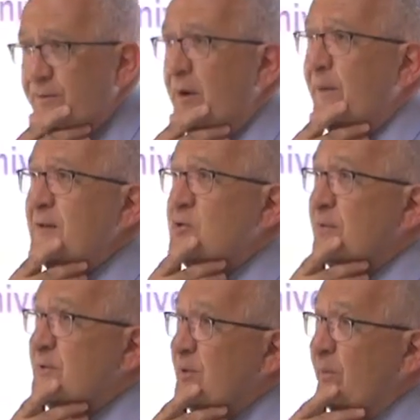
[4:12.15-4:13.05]
of the
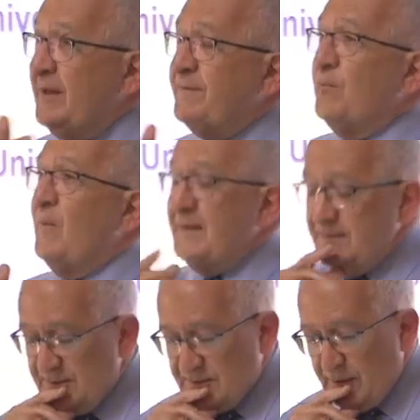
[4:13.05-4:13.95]
Rohingya is the relevant
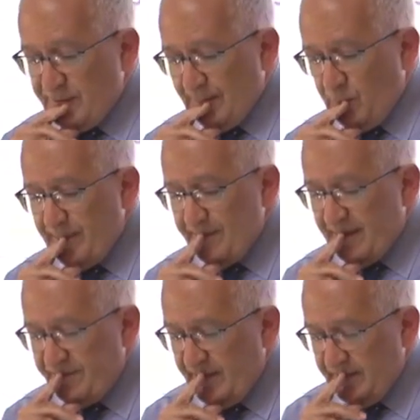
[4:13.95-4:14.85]
one, so that will be
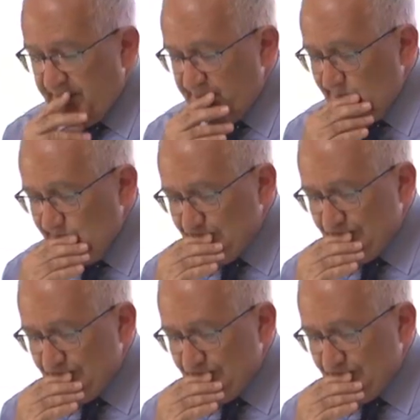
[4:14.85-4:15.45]
my focus.